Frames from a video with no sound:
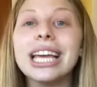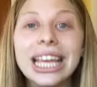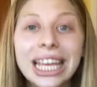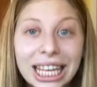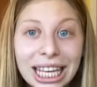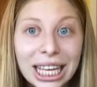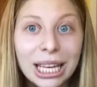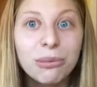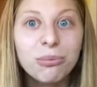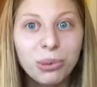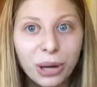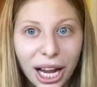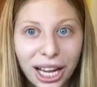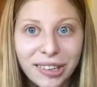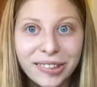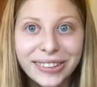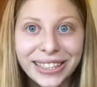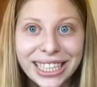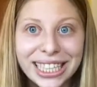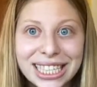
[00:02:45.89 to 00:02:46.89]
Eat
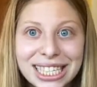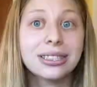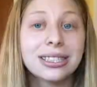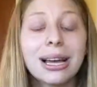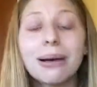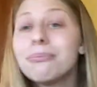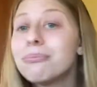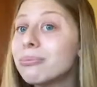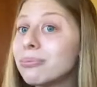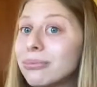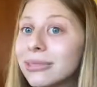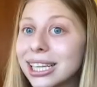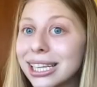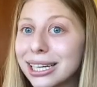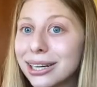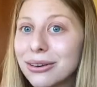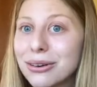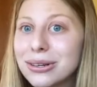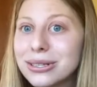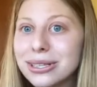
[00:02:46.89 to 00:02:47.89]
breakfast. Some
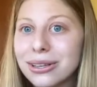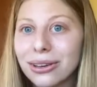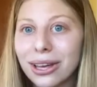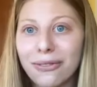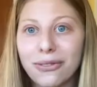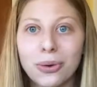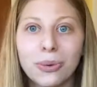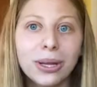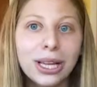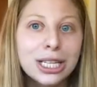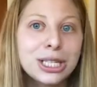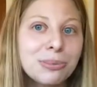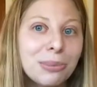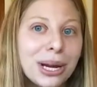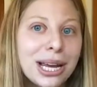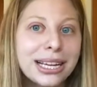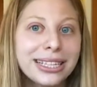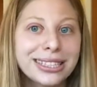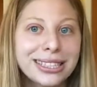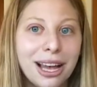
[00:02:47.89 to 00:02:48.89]
clinicals, they'll give you a lunch
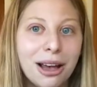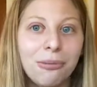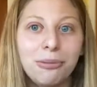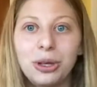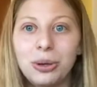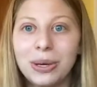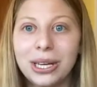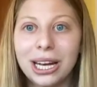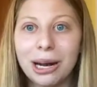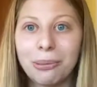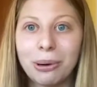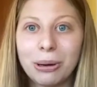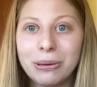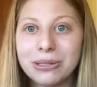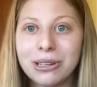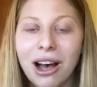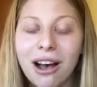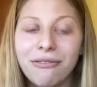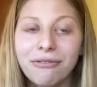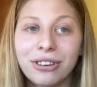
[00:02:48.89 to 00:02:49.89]
break. Some you eat at
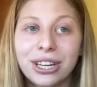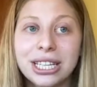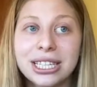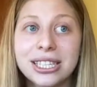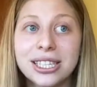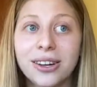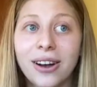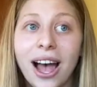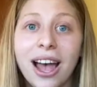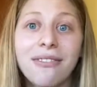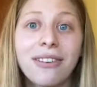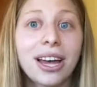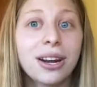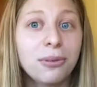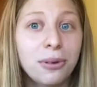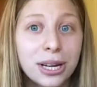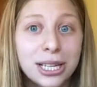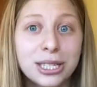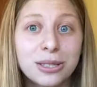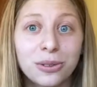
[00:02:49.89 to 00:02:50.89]
post-conference. So I've had
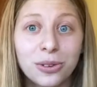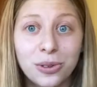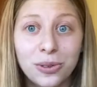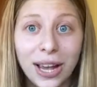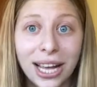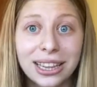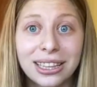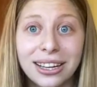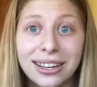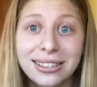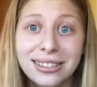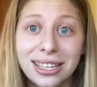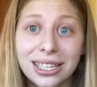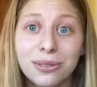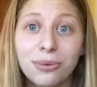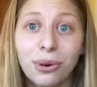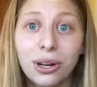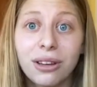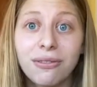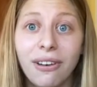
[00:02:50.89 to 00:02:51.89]
ones where you get there at
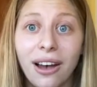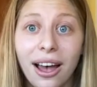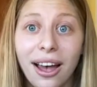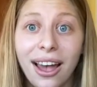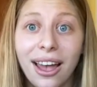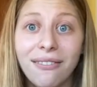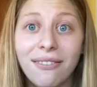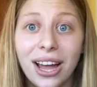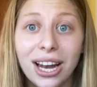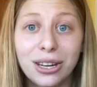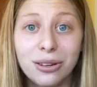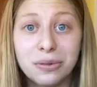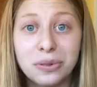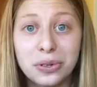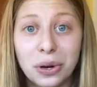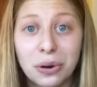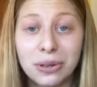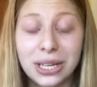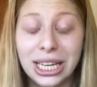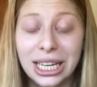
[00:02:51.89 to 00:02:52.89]
6:45 and you
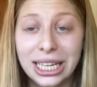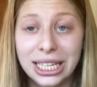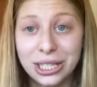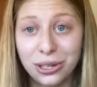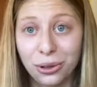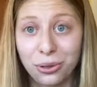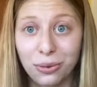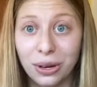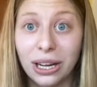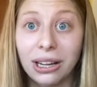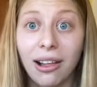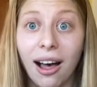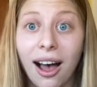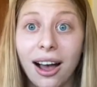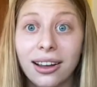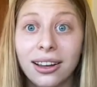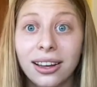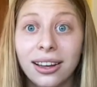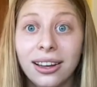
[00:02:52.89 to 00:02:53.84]
don't eat until 3 o'clock.